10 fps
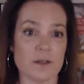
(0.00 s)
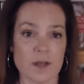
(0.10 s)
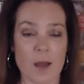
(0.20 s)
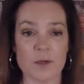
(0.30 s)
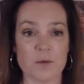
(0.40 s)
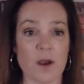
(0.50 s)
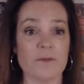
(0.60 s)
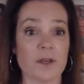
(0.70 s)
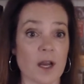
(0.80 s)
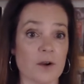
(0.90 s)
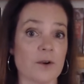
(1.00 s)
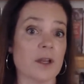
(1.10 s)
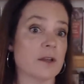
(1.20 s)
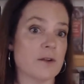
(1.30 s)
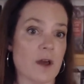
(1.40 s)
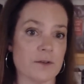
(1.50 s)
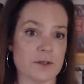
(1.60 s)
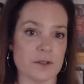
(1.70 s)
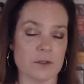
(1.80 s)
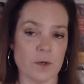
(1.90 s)
how much profit could I earn in another
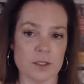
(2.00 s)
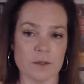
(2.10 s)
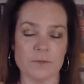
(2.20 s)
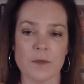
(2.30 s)
situation.